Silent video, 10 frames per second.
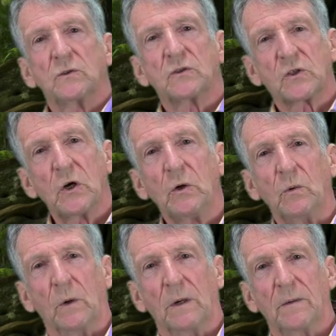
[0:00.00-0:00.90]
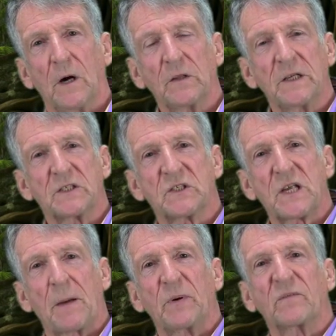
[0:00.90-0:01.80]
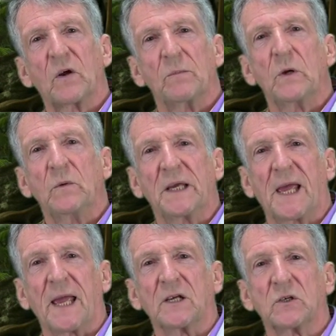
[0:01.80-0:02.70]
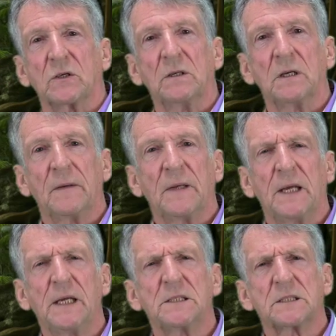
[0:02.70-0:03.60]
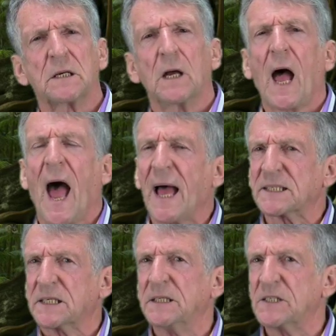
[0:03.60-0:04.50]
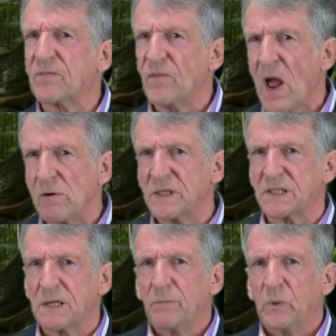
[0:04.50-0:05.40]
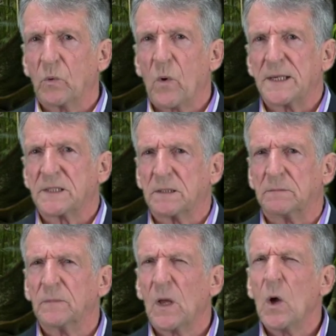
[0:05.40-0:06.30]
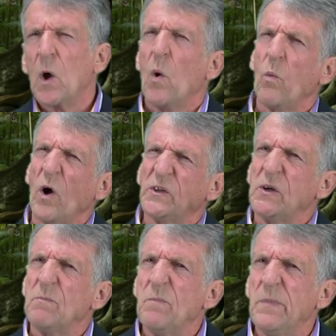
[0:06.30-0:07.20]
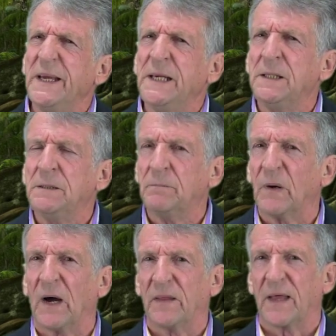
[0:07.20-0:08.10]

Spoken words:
Two, on this step of communication, is asking this very simple question. What do you mean by